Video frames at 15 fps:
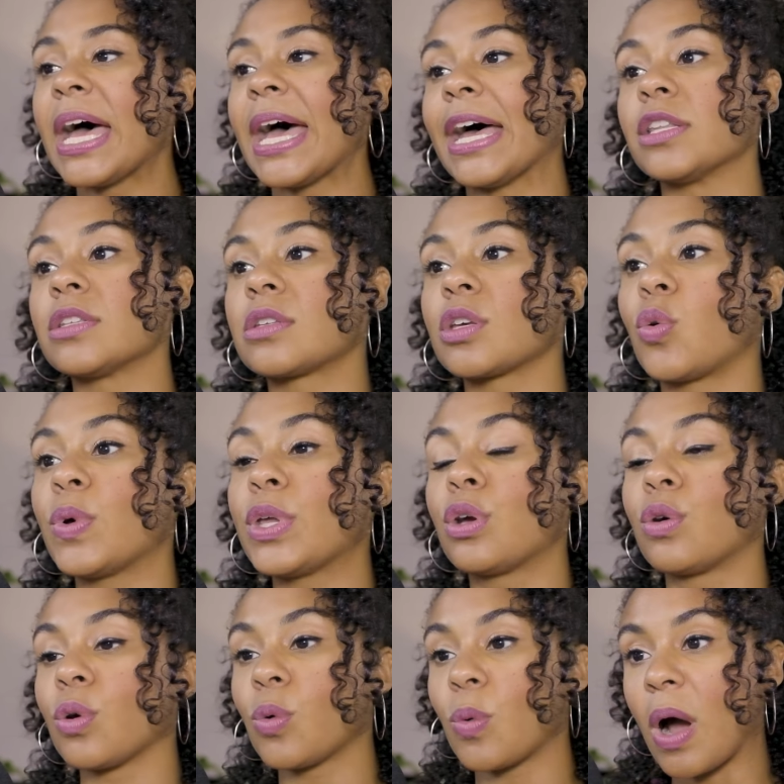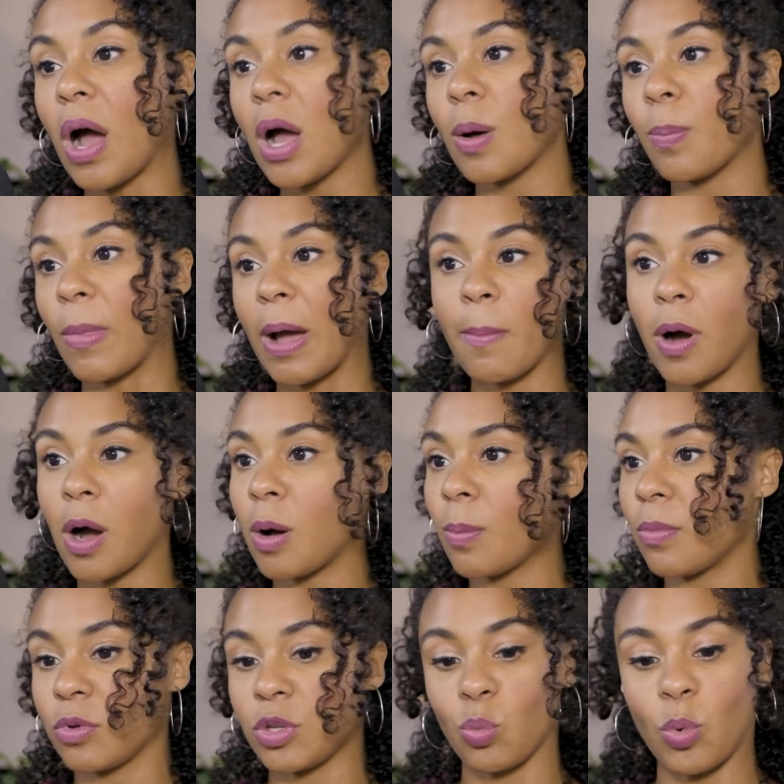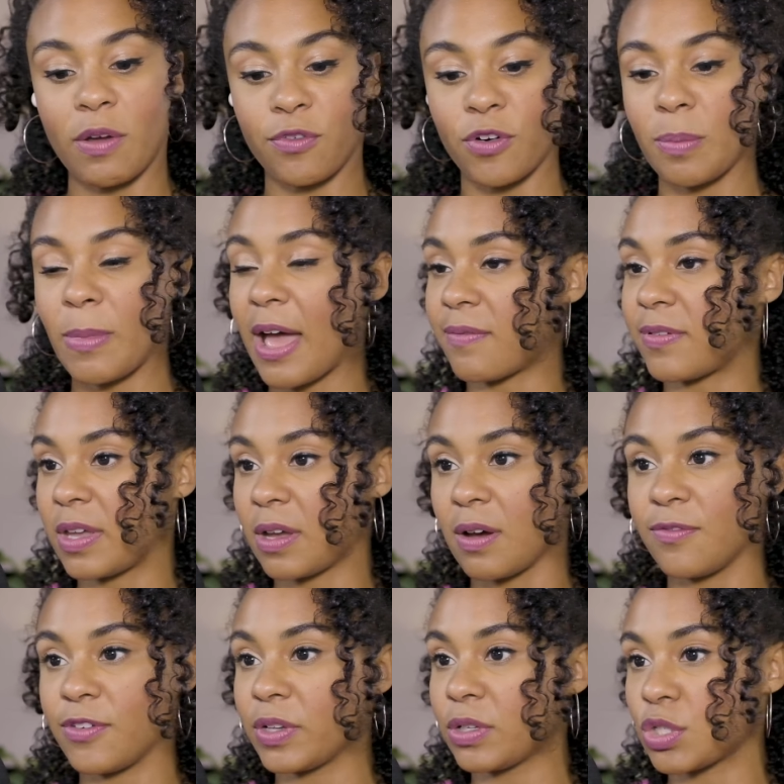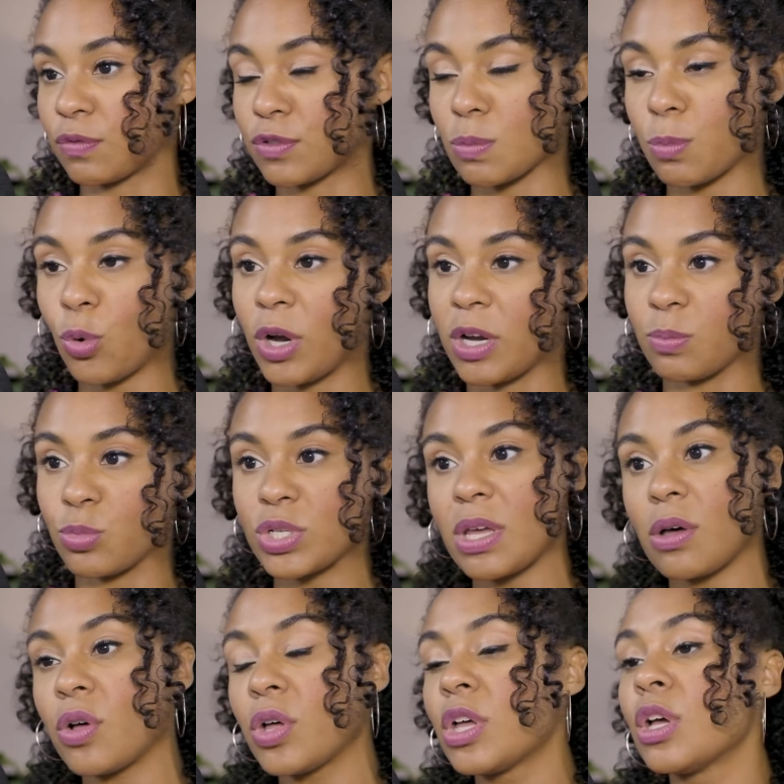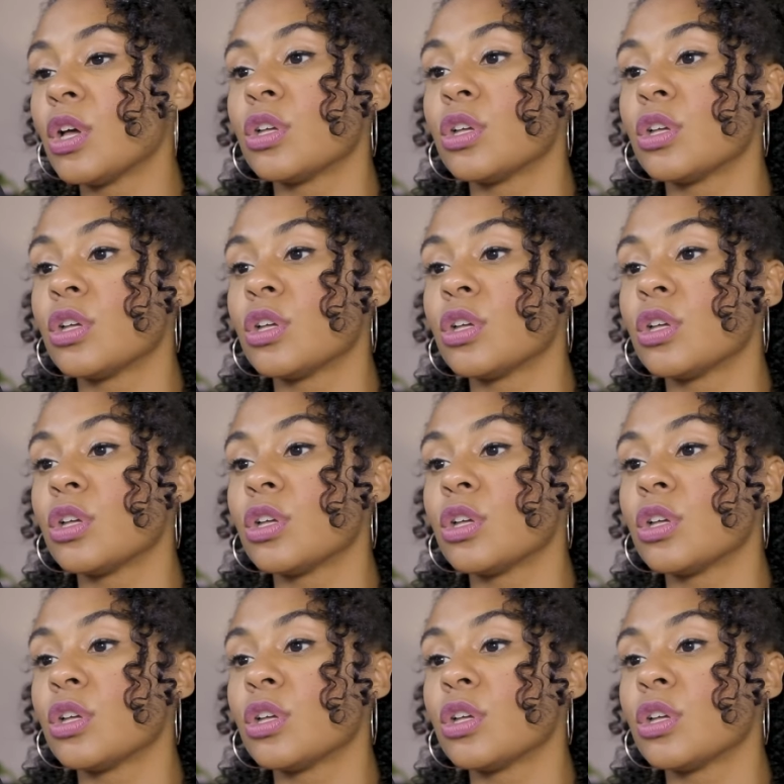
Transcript: And so we grew up. My mom went from having a village of support in Brazil